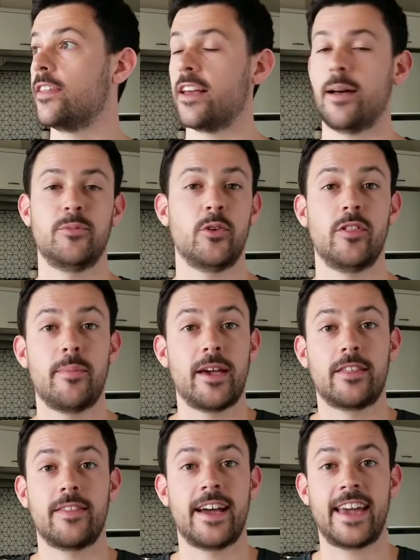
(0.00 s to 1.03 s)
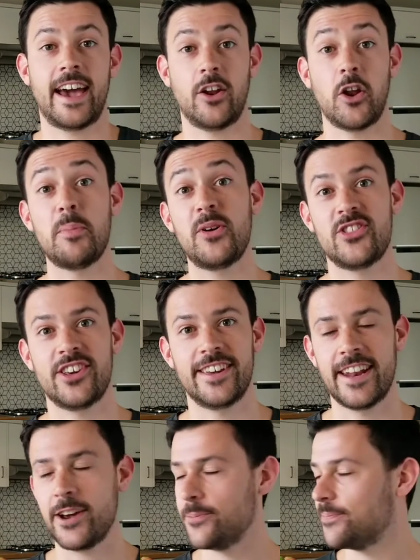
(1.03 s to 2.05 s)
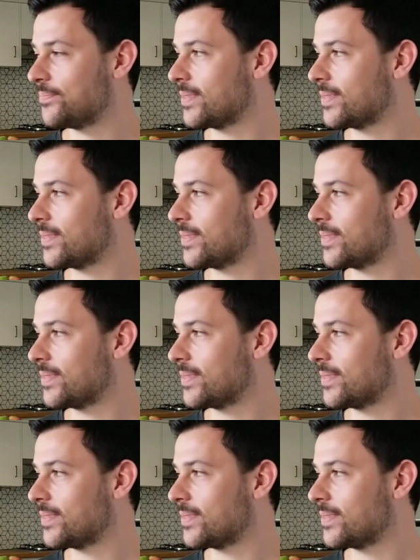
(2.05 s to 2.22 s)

I'm doing the best that I can on a budget, you know.